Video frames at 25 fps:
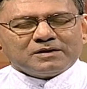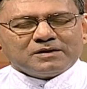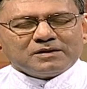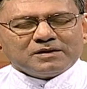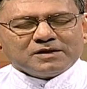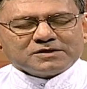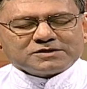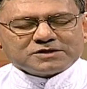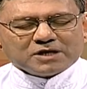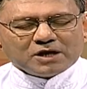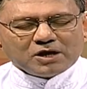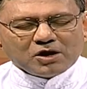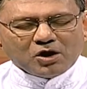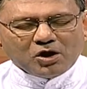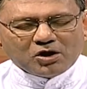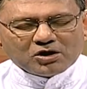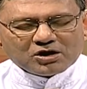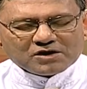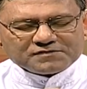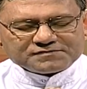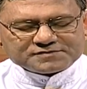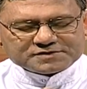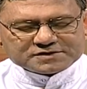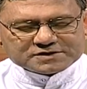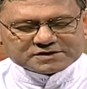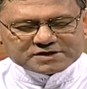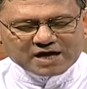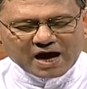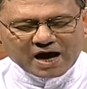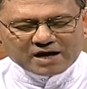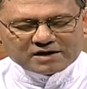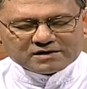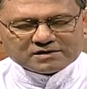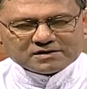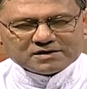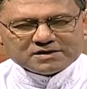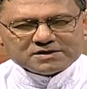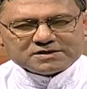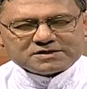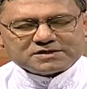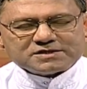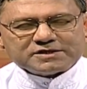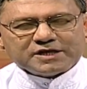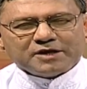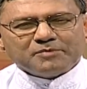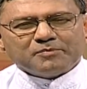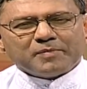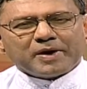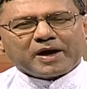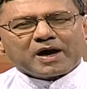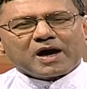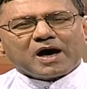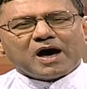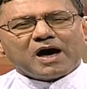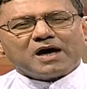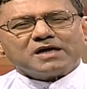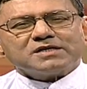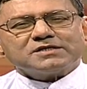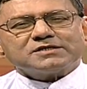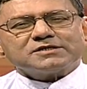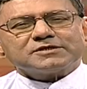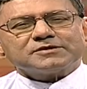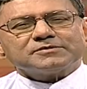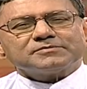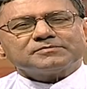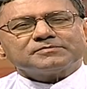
there's a lot of sadness in my heart.